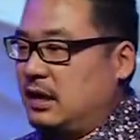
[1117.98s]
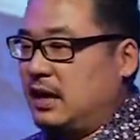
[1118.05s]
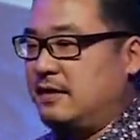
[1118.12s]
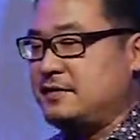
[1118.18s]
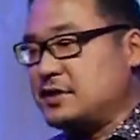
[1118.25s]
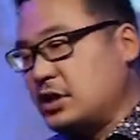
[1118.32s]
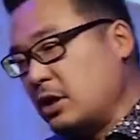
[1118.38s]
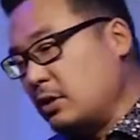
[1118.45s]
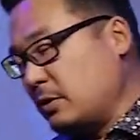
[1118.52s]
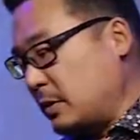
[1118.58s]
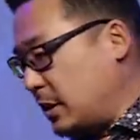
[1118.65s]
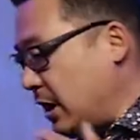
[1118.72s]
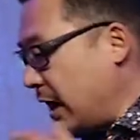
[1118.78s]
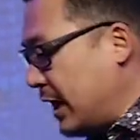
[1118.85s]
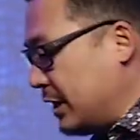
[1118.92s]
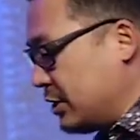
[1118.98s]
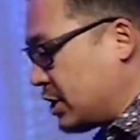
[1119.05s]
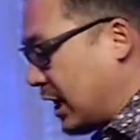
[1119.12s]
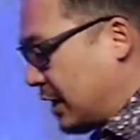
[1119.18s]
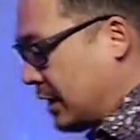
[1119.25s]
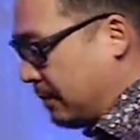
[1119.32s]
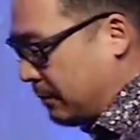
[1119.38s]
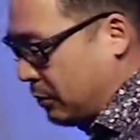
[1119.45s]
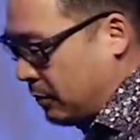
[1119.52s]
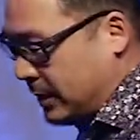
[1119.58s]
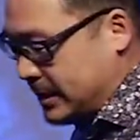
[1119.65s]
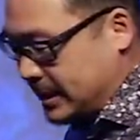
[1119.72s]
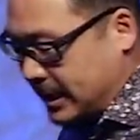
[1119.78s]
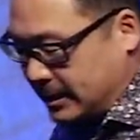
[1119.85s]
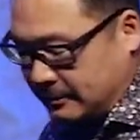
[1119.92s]
If so, go ahead and jot number
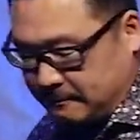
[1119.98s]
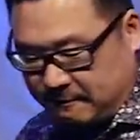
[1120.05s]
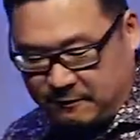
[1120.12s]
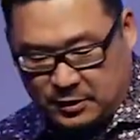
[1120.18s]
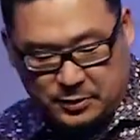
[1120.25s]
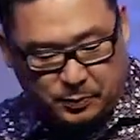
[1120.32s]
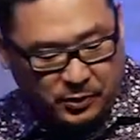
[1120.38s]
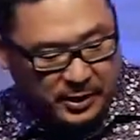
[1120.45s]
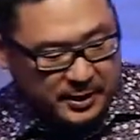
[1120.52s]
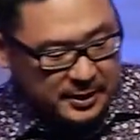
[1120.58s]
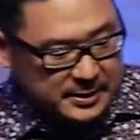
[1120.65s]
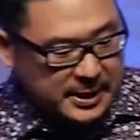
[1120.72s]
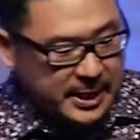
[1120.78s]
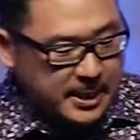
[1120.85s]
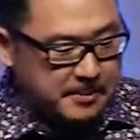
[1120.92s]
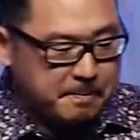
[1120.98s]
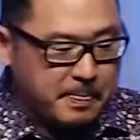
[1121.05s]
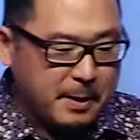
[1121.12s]
one down, first point of the day.